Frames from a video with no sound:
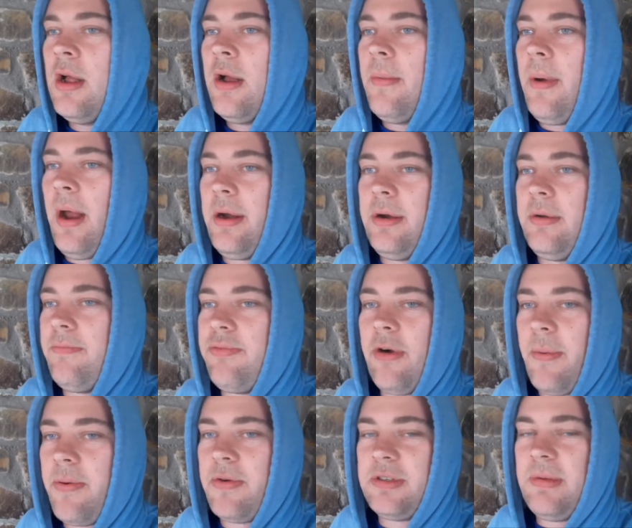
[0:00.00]
And
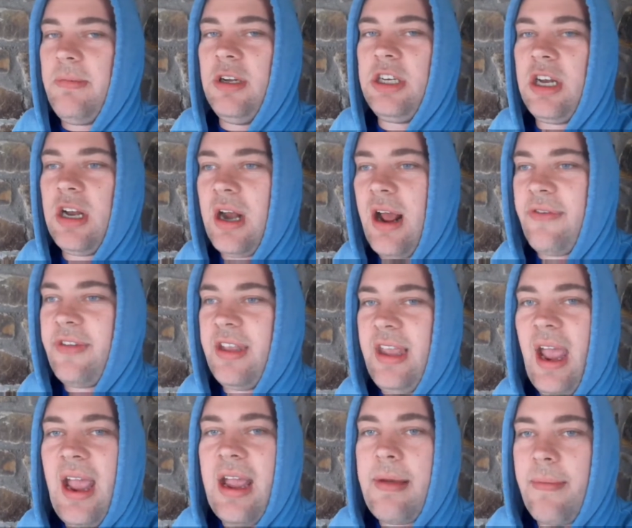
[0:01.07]
proper, it's a mission, and I have to get
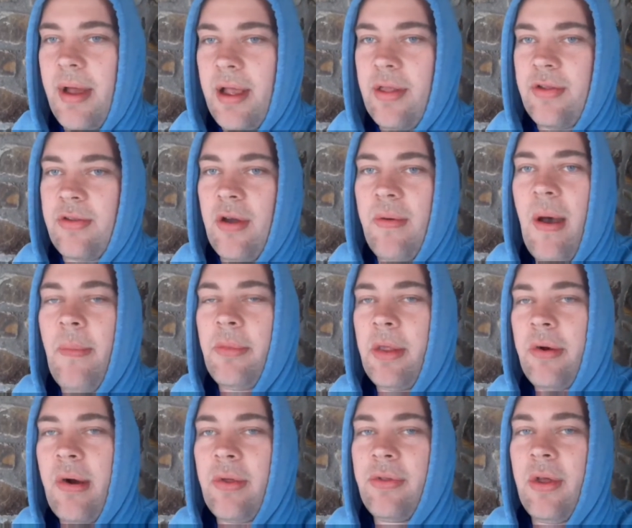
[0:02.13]
here, mate. So I'm having a
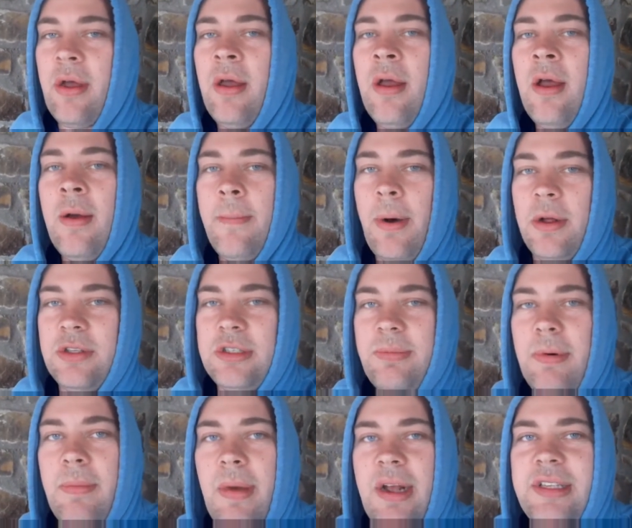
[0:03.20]
run the Barnstaple
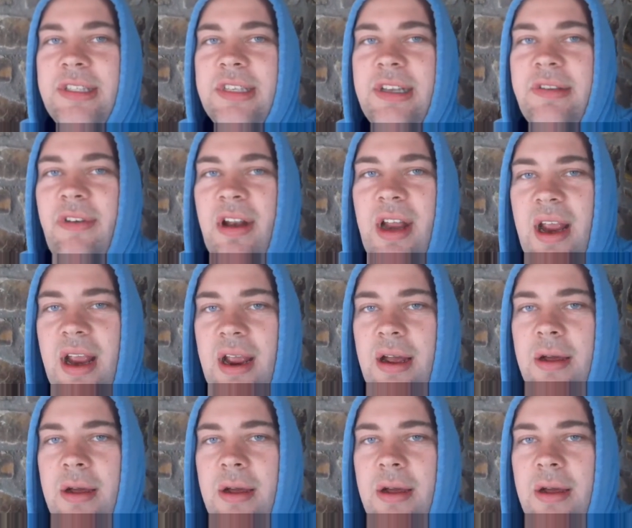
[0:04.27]
Massive, innit?